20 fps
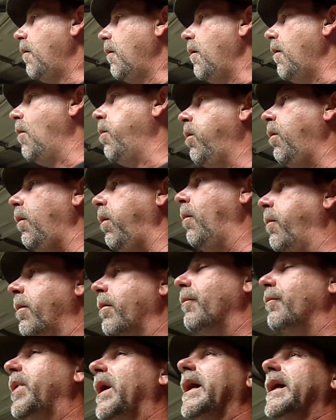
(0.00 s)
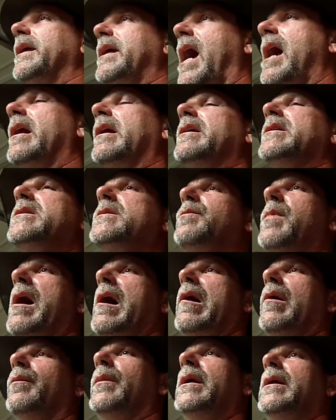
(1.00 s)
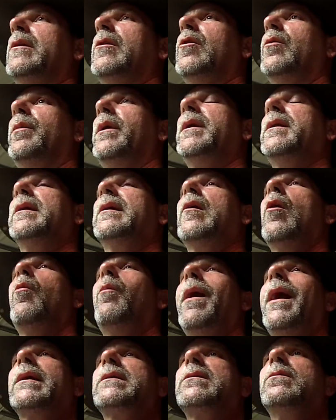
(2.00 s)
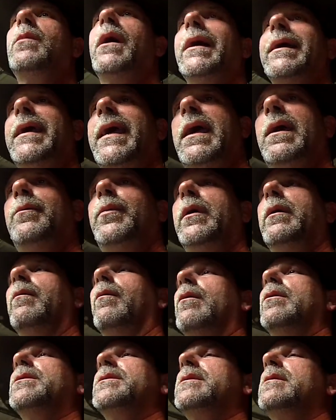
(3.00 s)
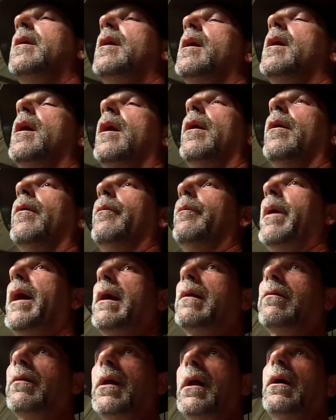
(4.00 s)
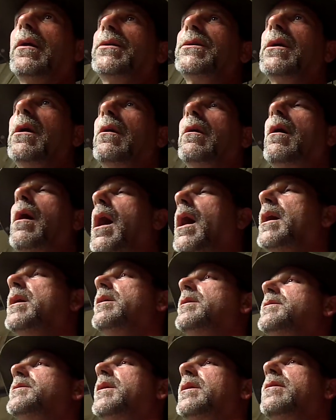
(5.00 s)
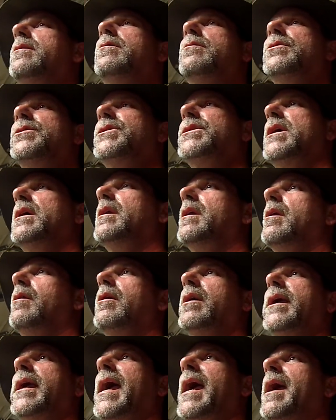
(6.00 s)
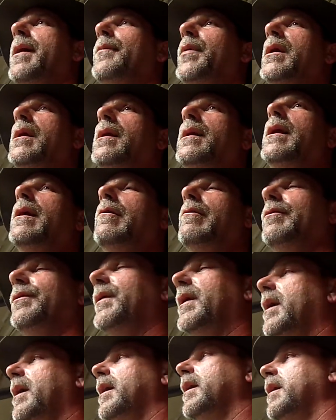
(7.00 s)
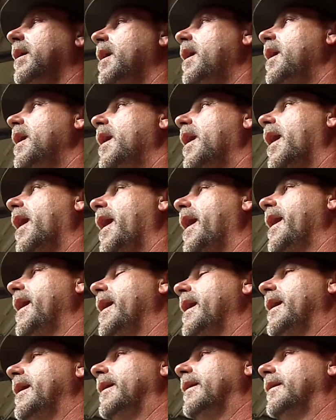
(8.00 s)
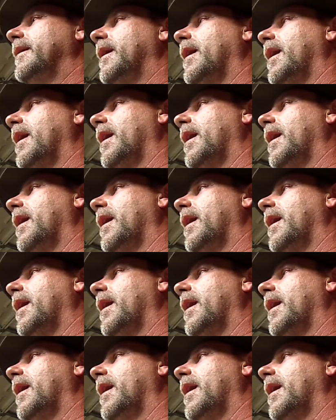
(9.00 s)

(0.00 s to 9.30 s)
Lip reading: he kind of inspired me a little bit to go back to my camping roots. Back when I was younger, I used to do a shitload of camping and everything, and